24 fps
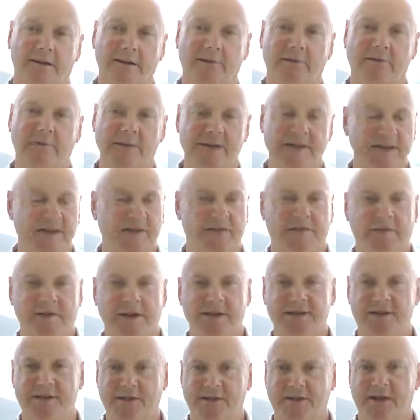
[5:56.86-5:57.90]
Repeating the
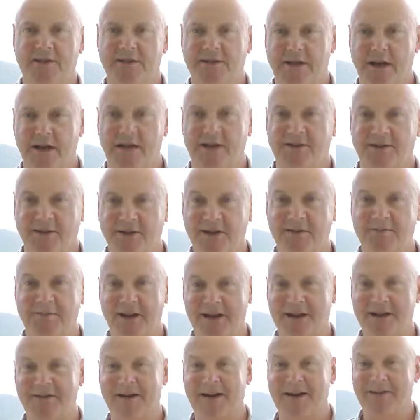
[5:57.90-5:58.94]
phrase isn't going to actually
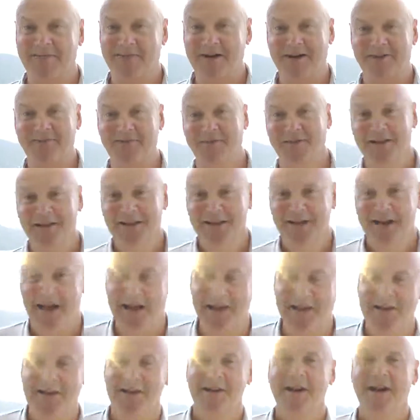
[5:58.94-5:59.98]
make
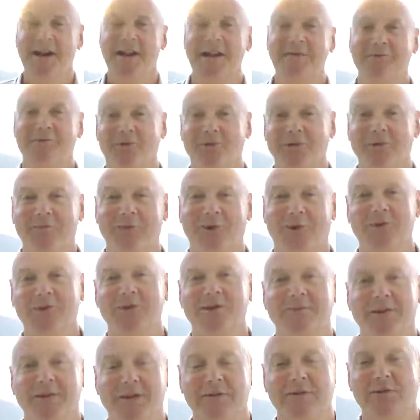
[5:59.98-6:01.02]
it any more
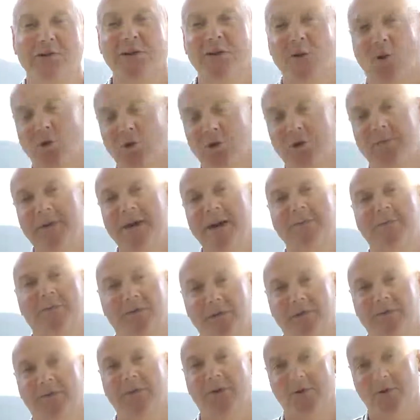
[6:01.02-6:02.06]
important. But if you look at all the
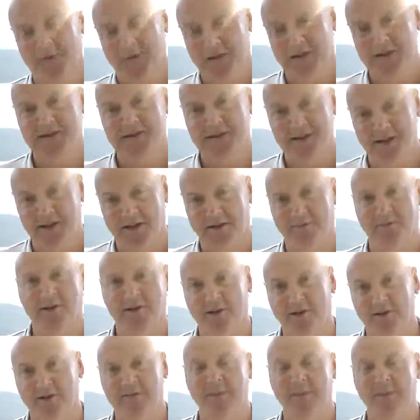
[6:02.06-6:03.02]
people who've got places in the world,